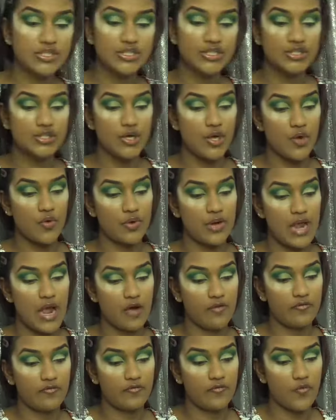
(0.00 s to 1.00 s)
So
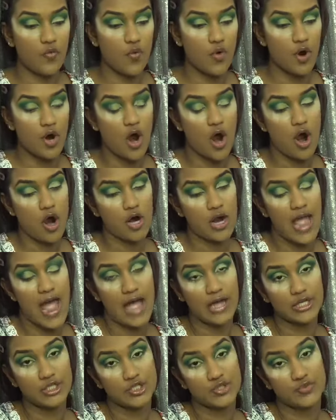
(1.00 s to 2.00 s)
now for our
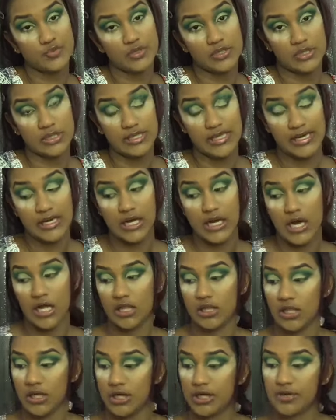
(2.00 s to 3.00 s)
actual lid
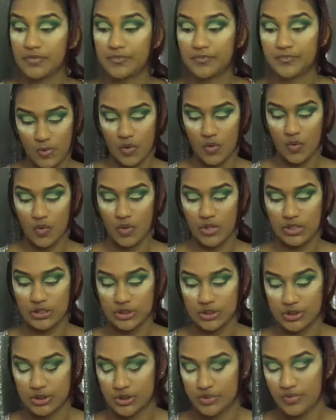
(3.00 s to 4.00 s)
color, I'm
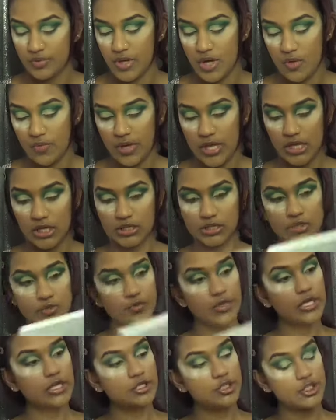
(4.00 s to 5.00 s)
going to go
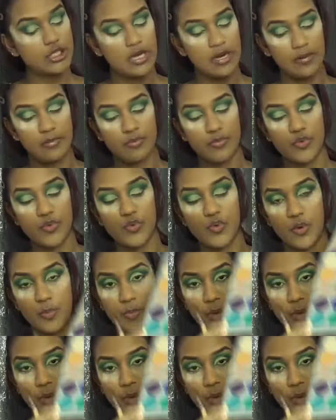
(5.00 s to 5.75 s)
into the shade Pool